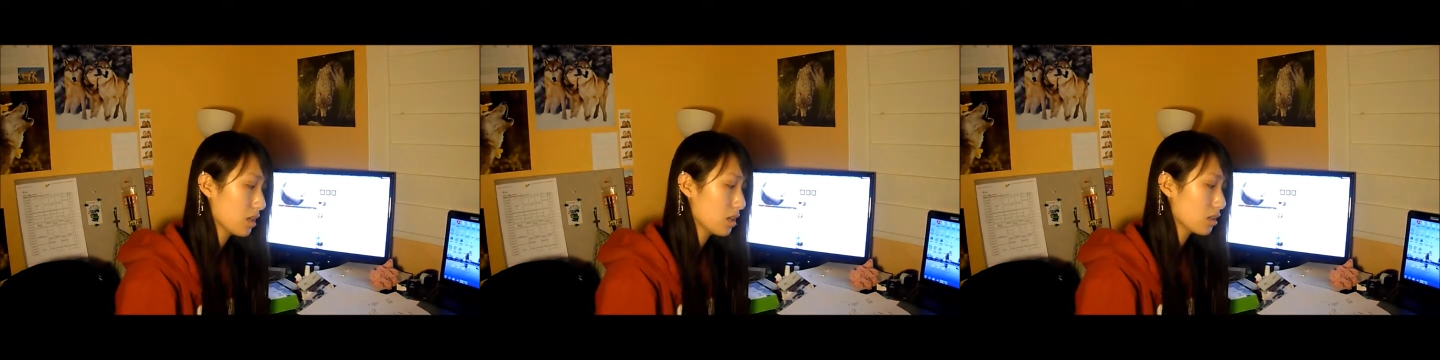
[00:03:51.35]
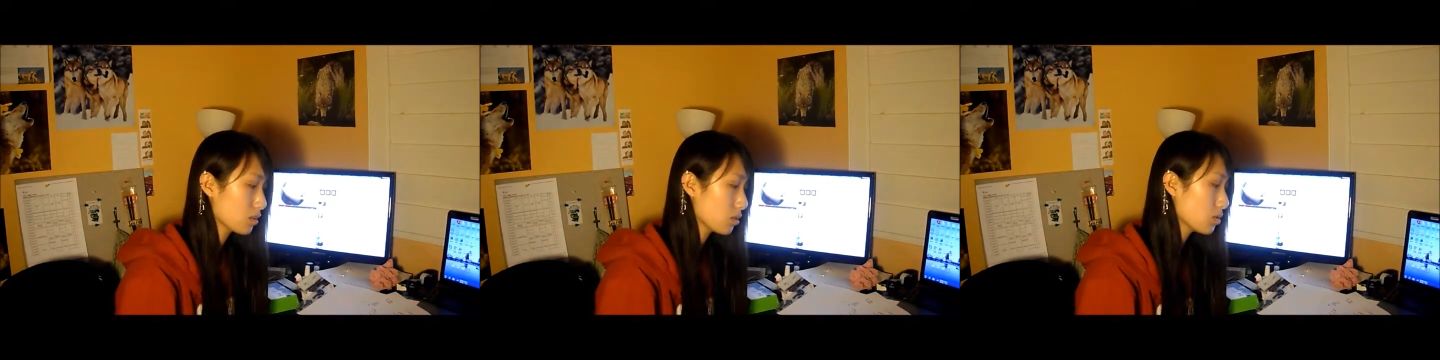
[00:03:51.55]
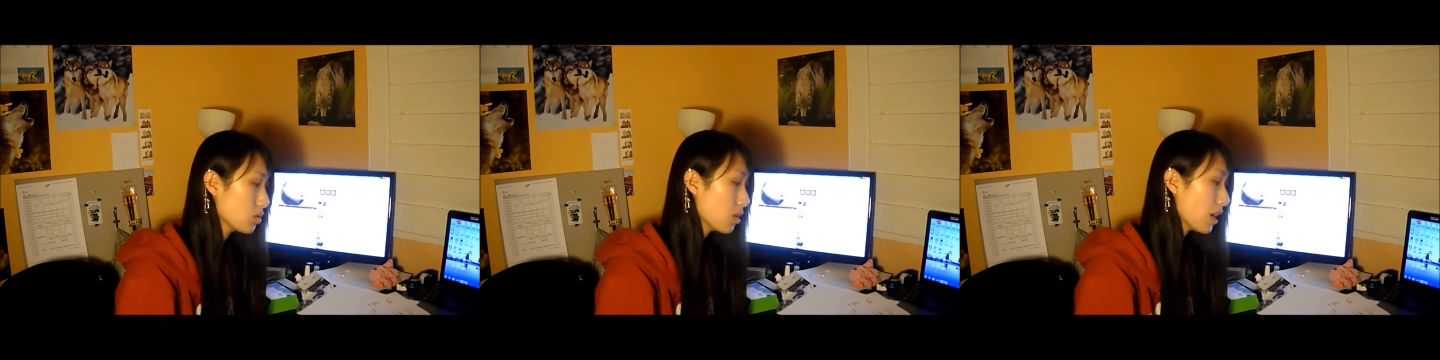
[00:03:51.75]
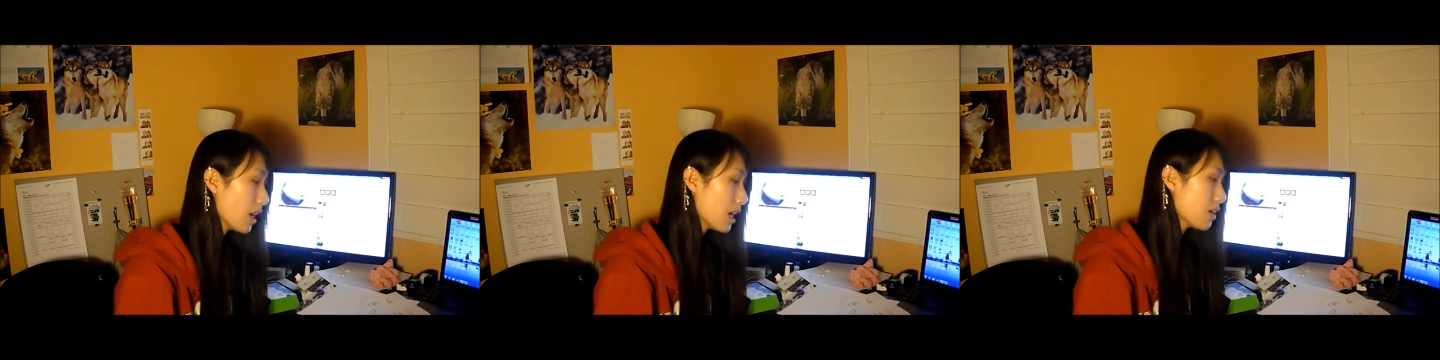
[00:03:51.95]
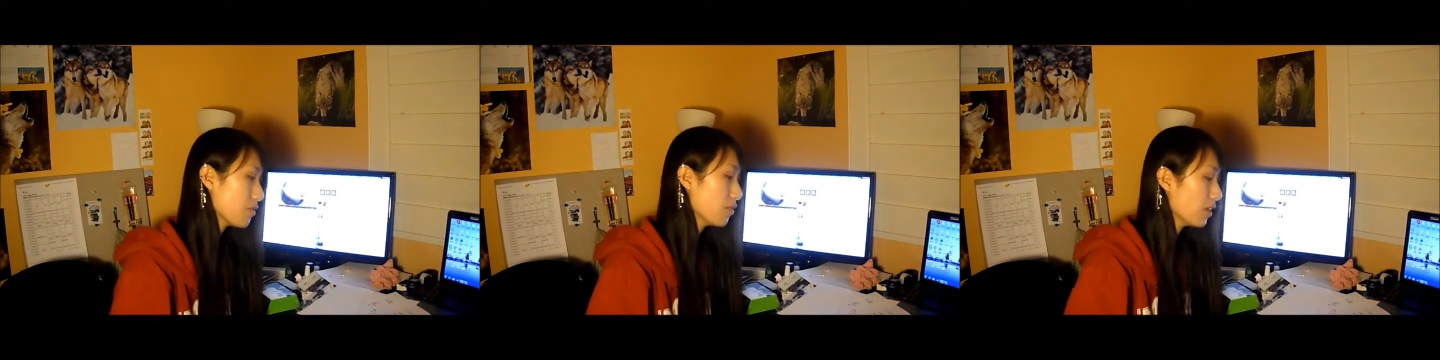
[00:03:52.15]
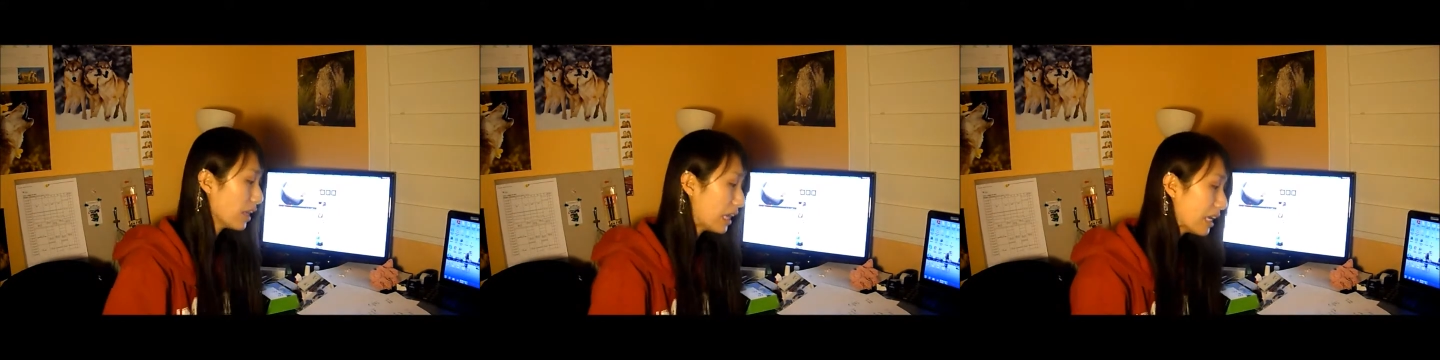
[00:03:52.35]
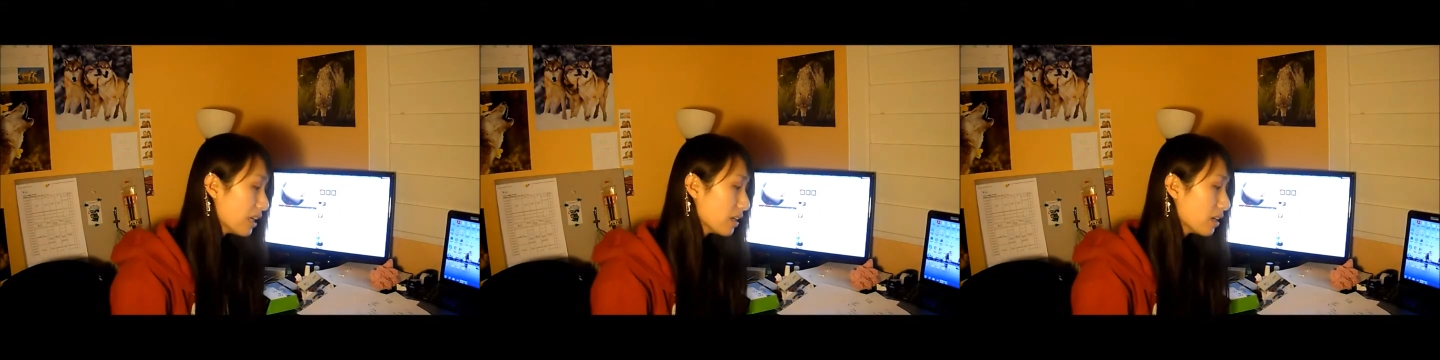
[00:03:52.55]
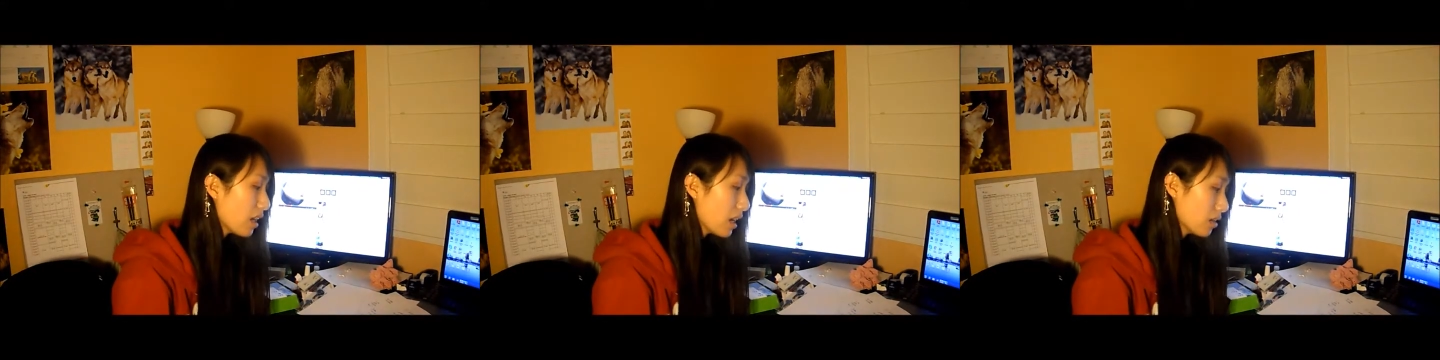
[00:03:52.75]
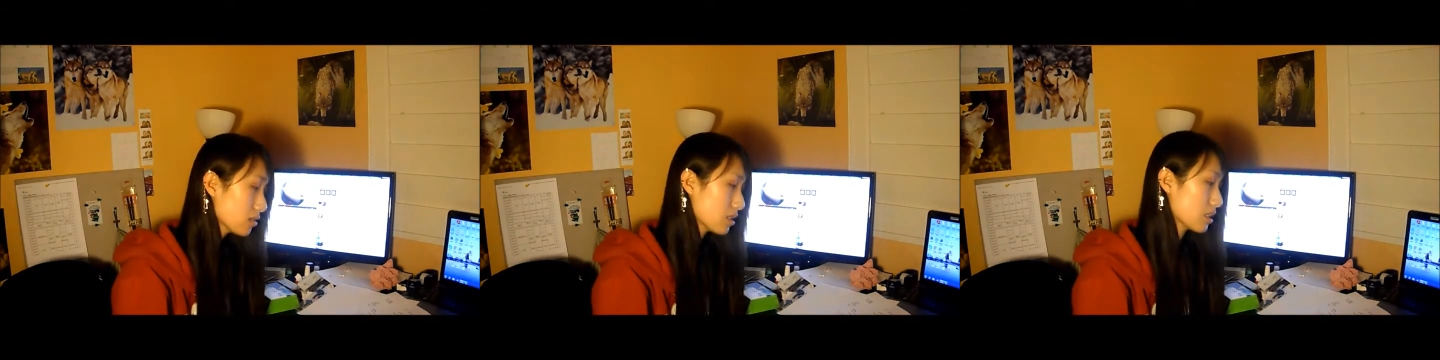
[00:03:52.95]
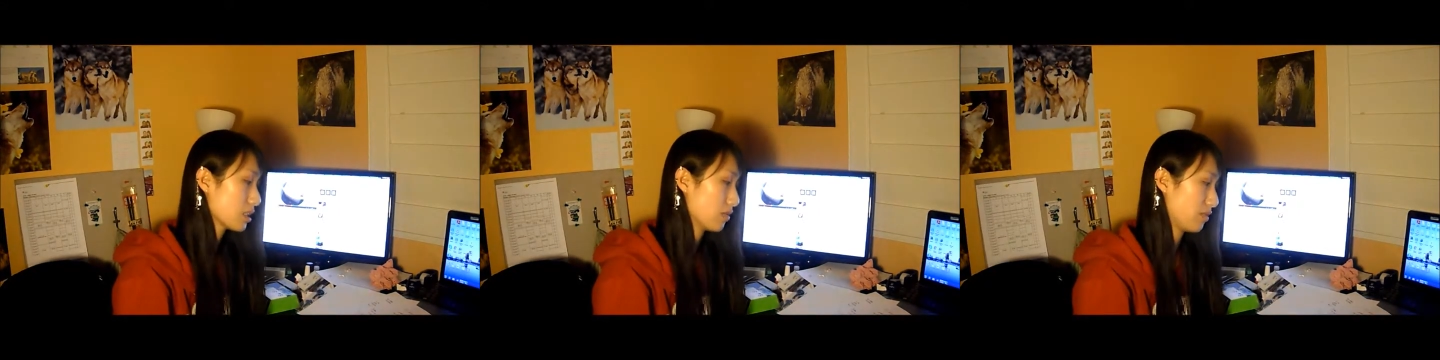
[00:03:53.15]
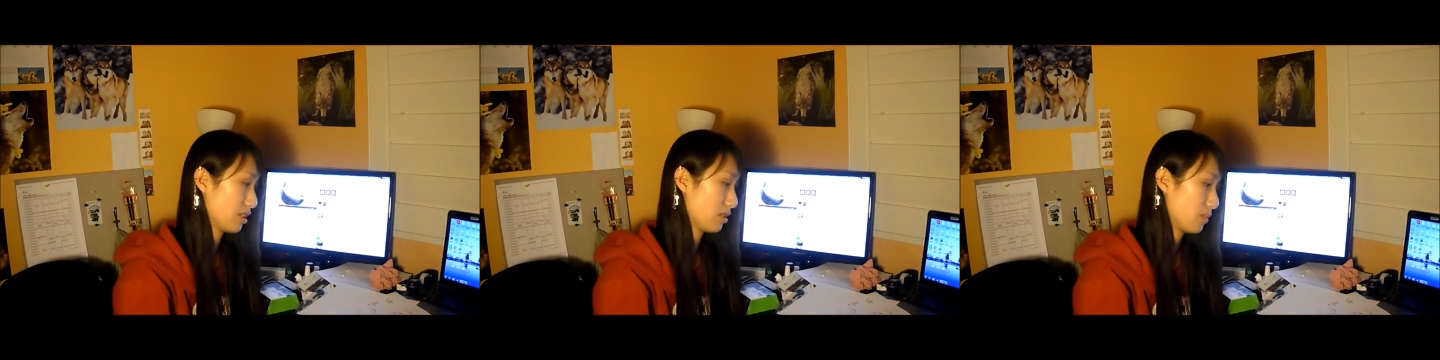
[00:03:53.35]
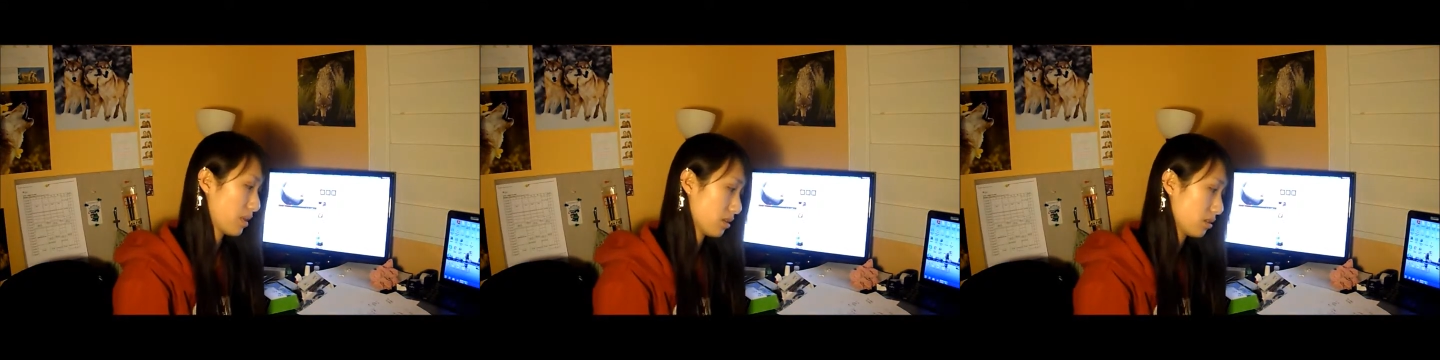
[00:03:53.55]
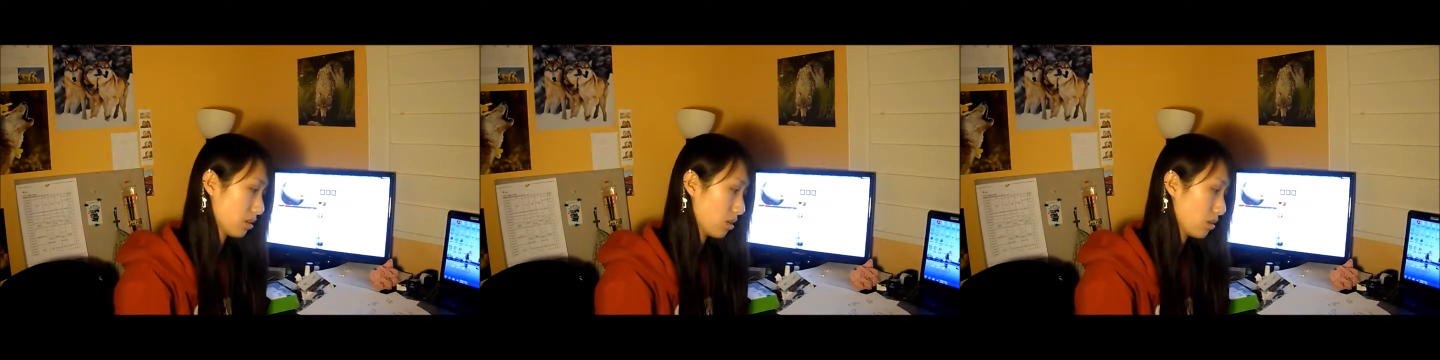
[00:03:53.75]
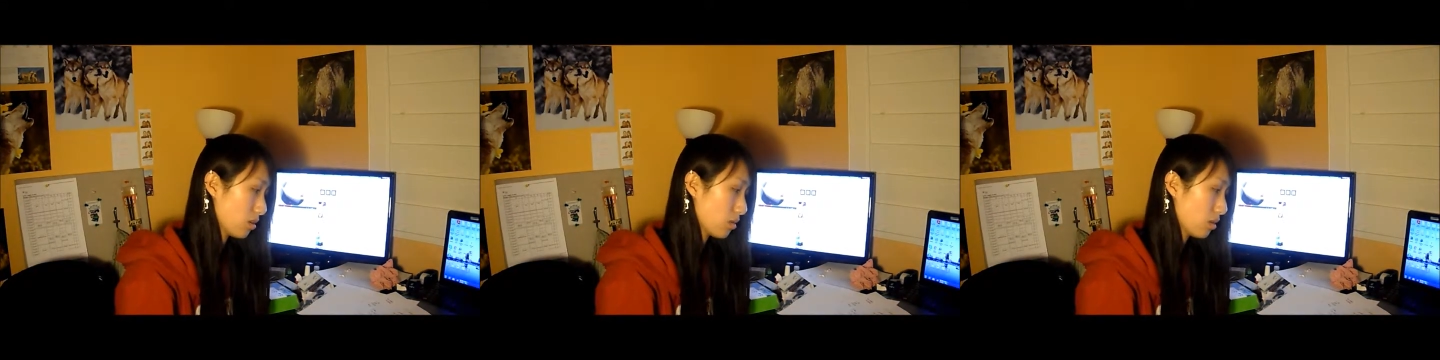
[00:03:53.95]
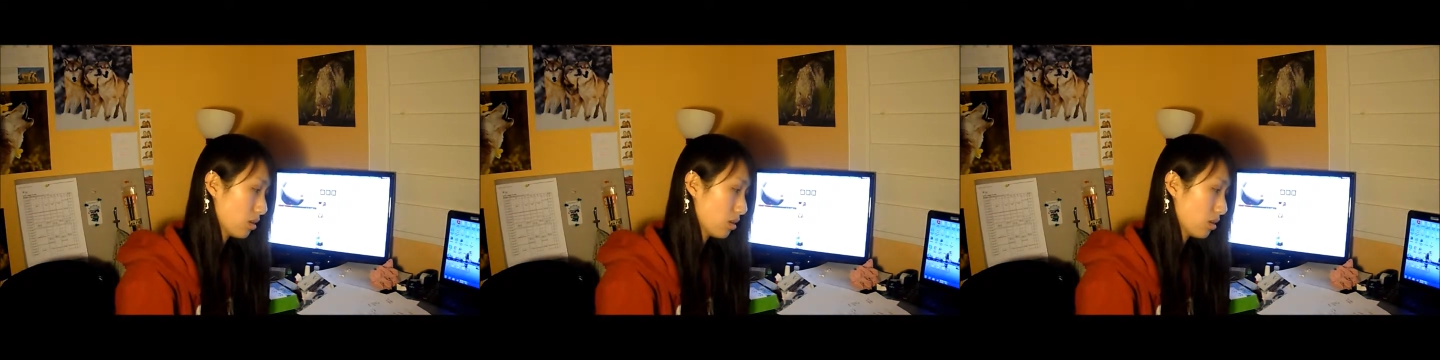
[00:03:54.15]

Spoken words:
So you have 8 ounces of espresso